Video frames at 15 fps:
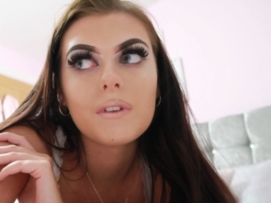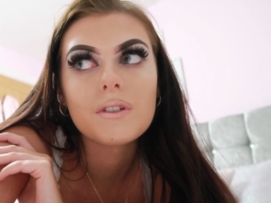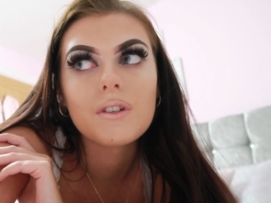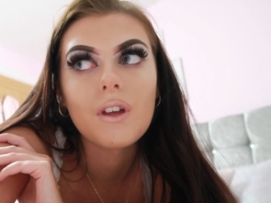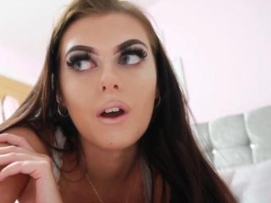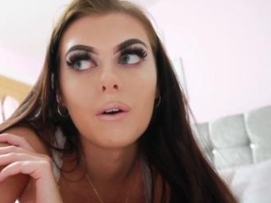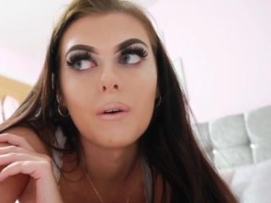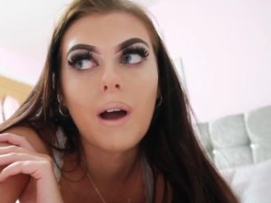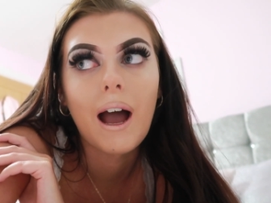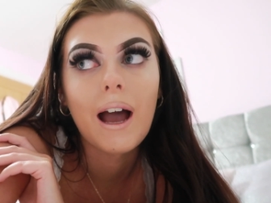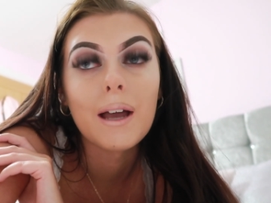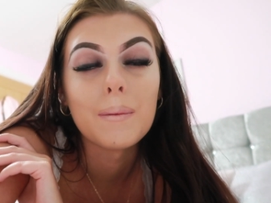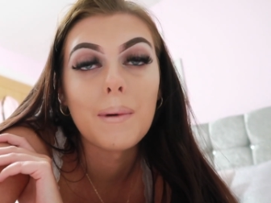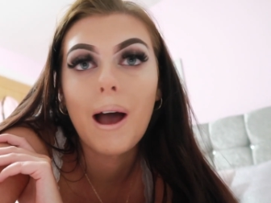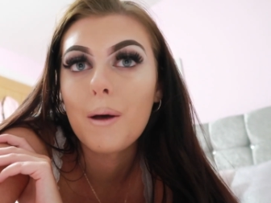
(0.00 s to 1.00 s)
So
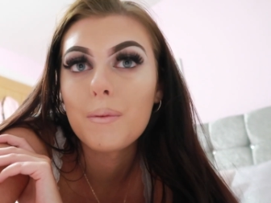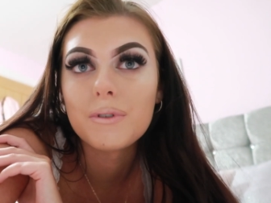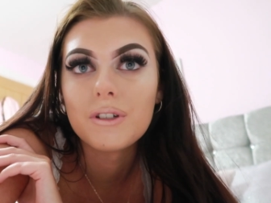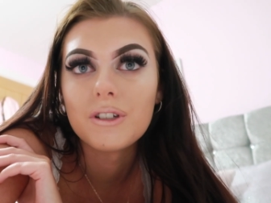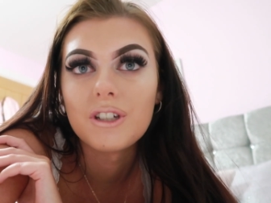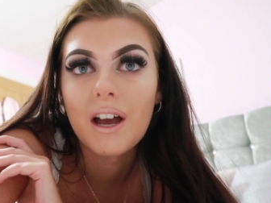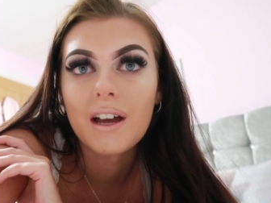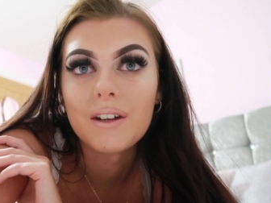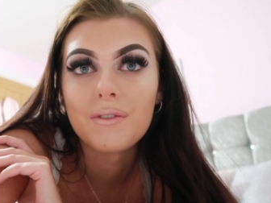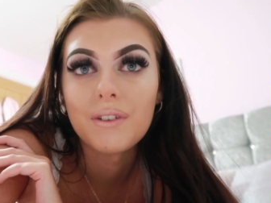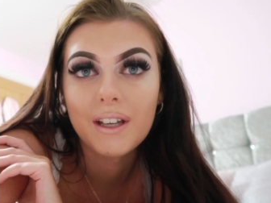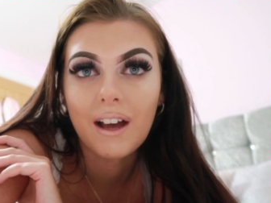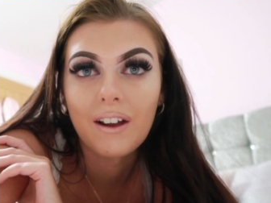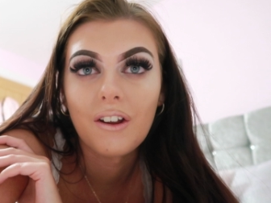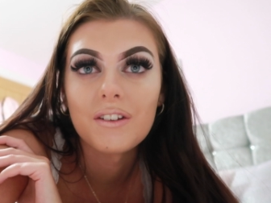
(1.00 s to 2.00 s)
I am absolutely shattered, if
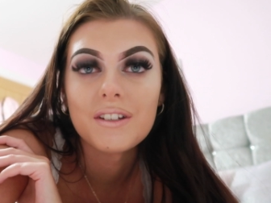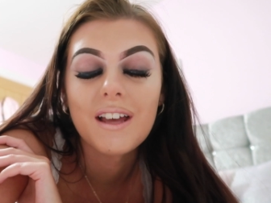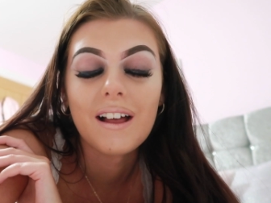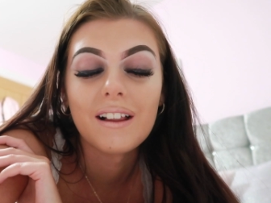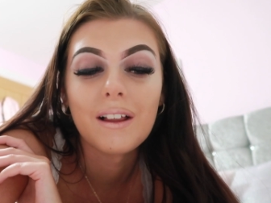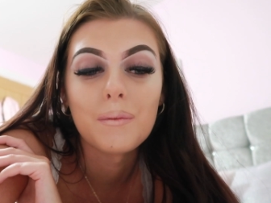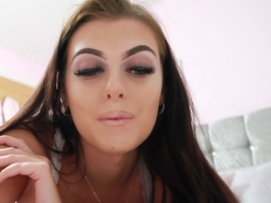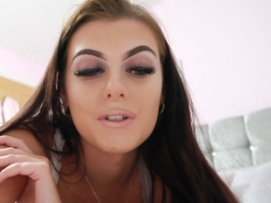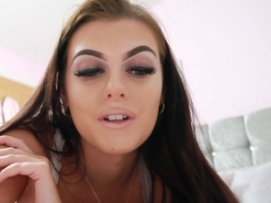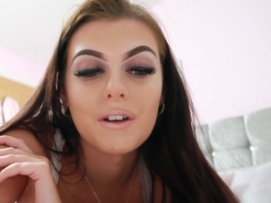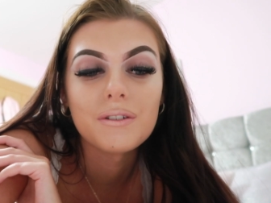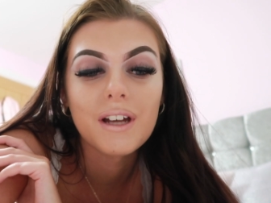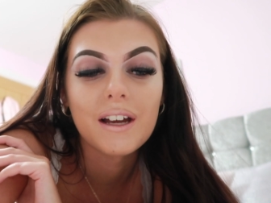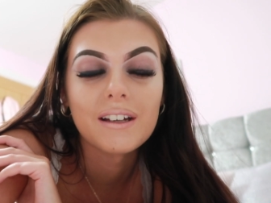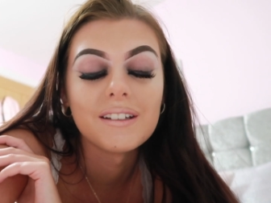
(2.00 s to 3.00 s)
you cannot tell. I'm
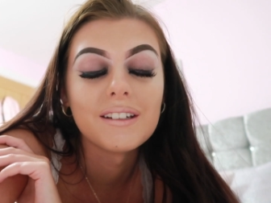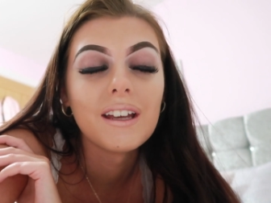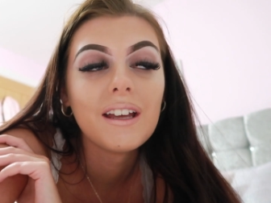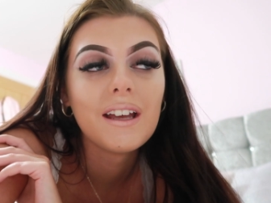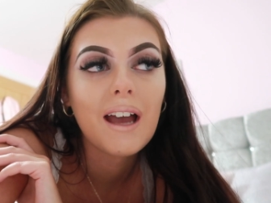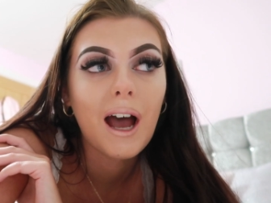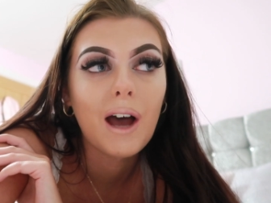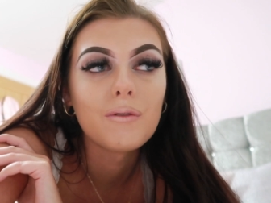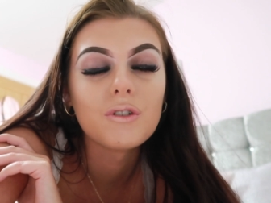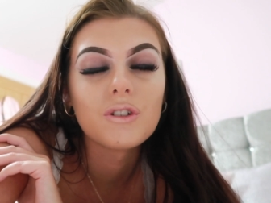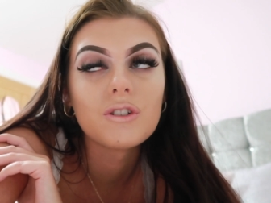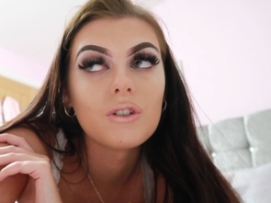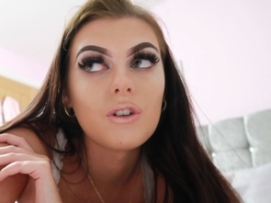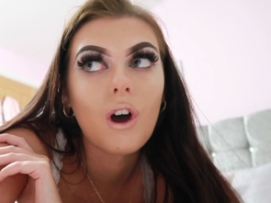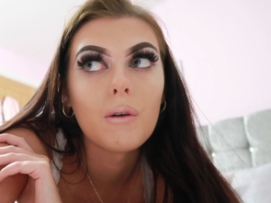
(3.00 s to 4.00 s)
so tired. I've
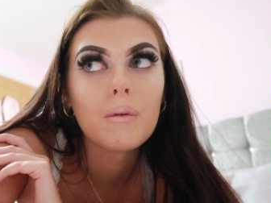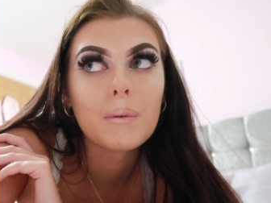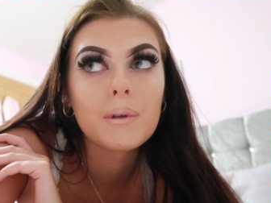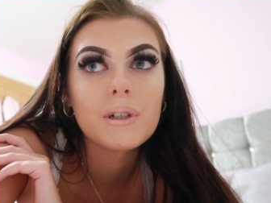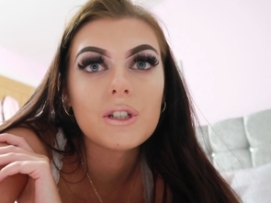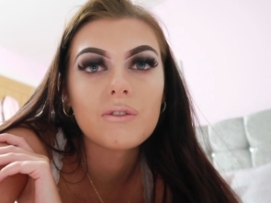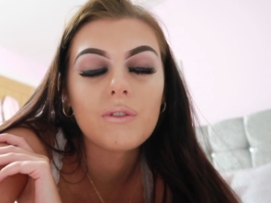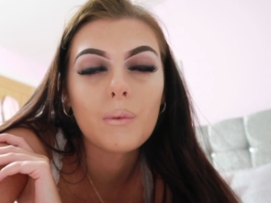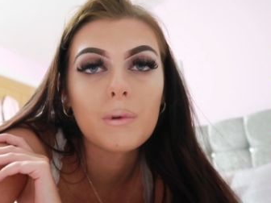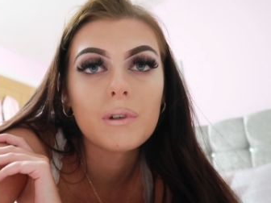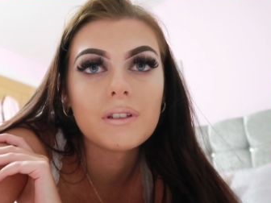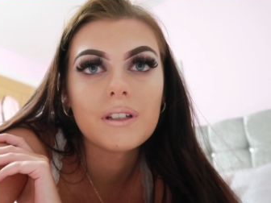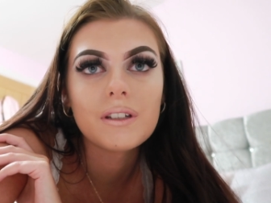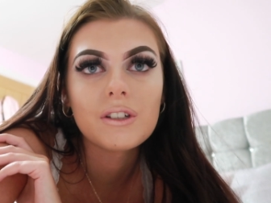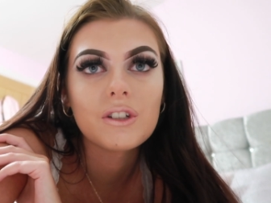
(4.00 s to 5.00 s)
just done all my pictures for
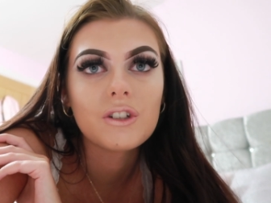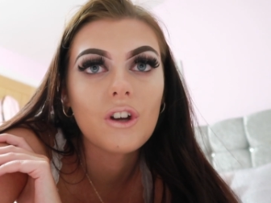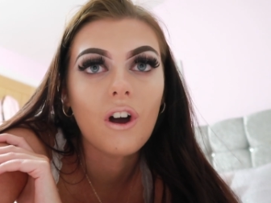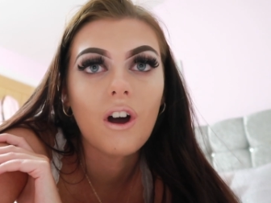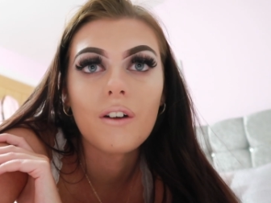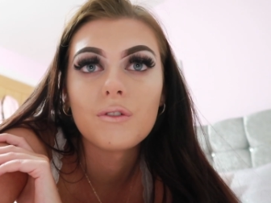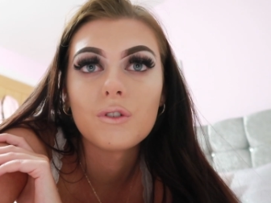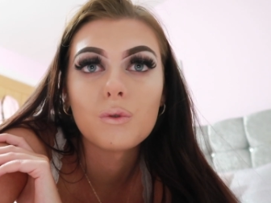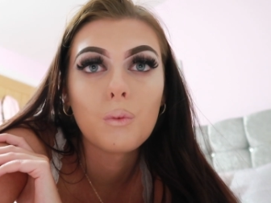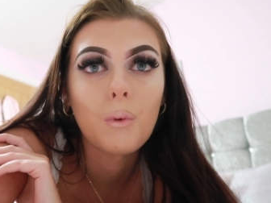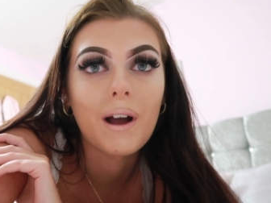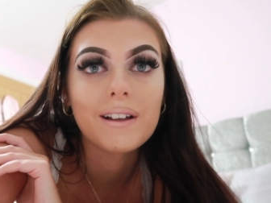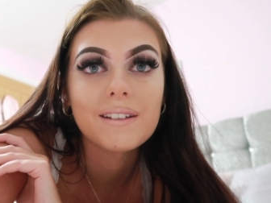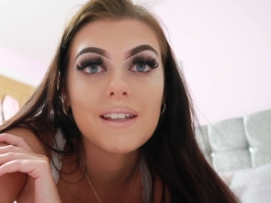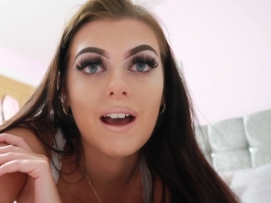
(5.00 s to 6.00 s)
Princess Couture. I've just
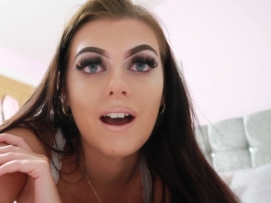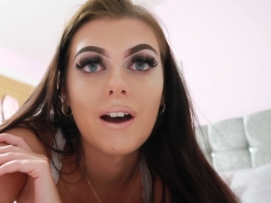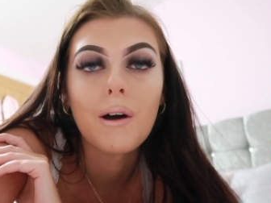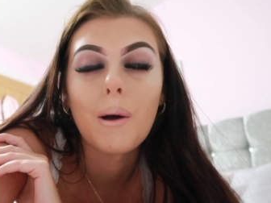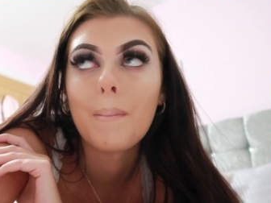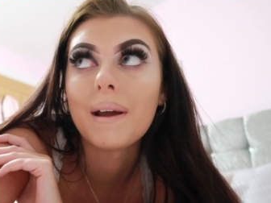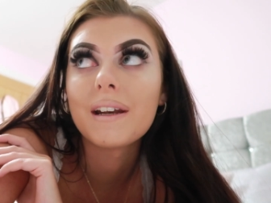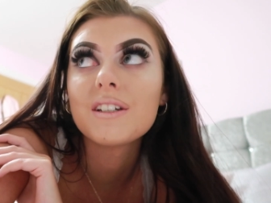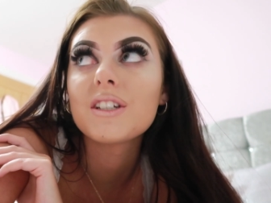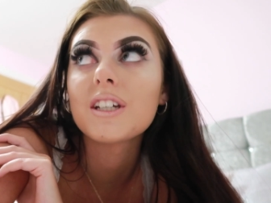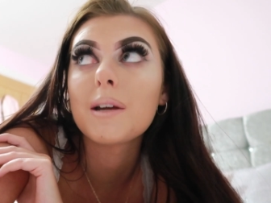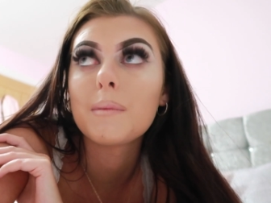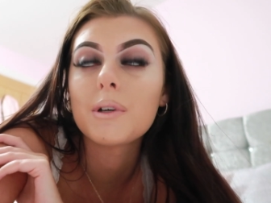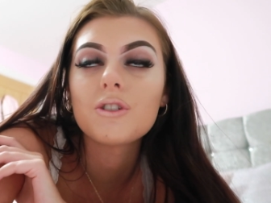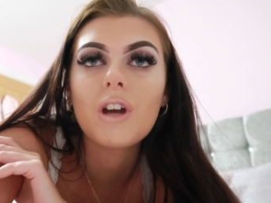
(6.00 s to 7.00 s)
whacked it out. I managed to
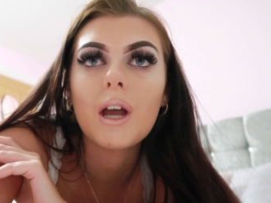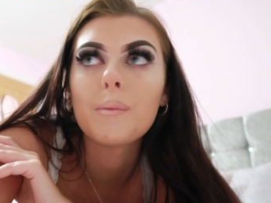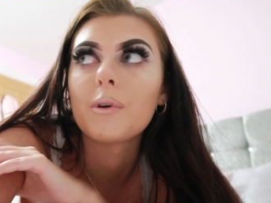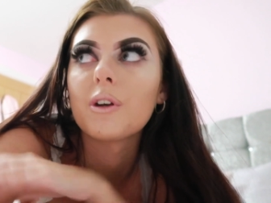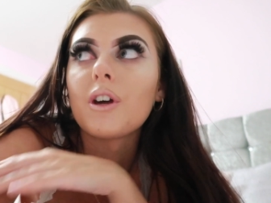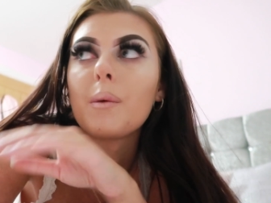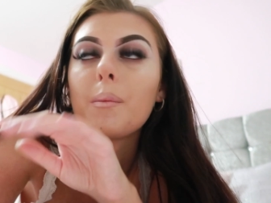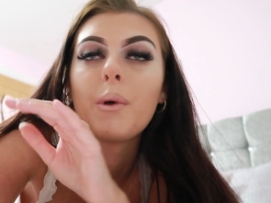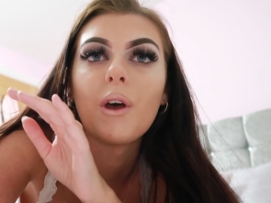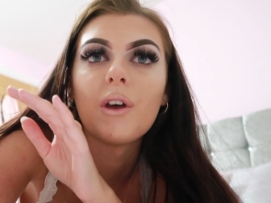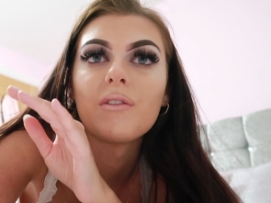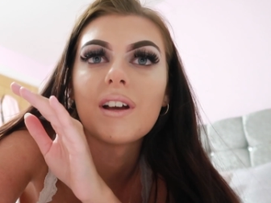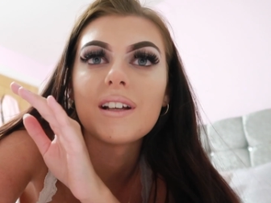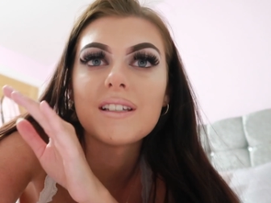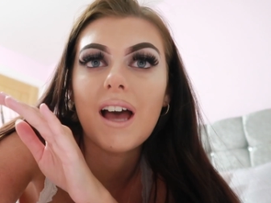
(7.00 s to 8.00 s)
get my tripod at a
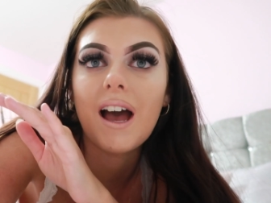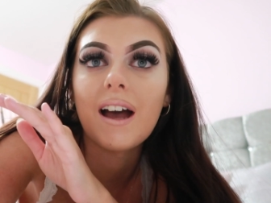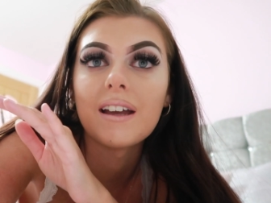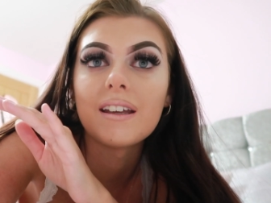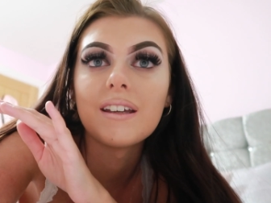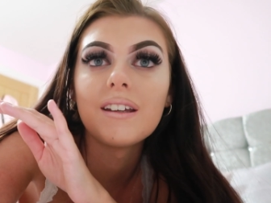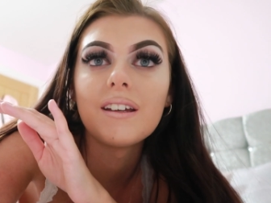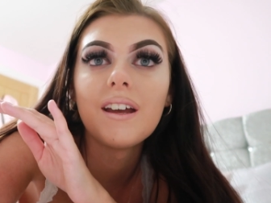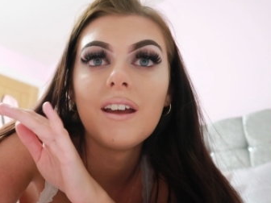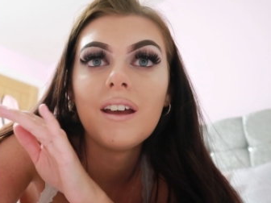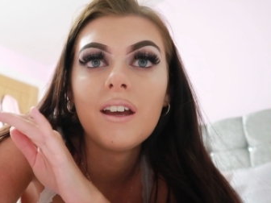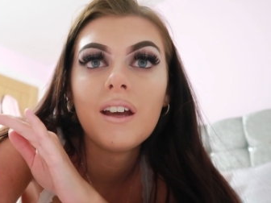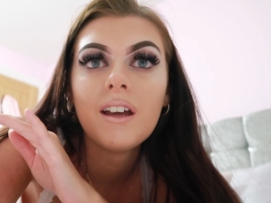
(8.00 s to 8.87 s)
perfect height,